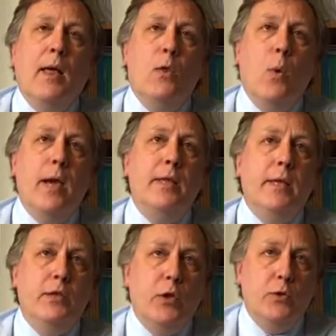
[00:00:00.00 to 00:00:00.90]
And the way
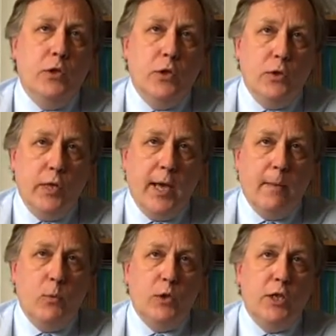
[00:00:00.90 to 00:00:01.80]
that they chose to do
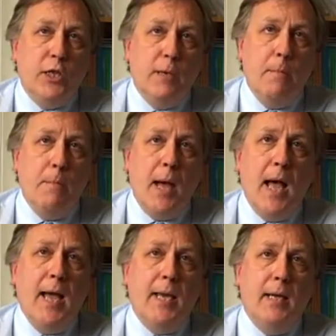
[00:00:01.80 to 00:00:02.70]
that was to
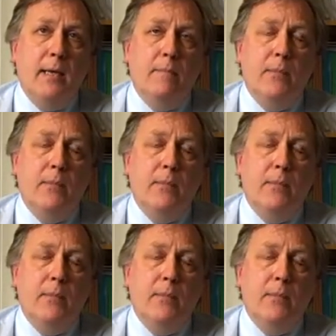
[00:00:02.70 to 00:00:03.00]
combine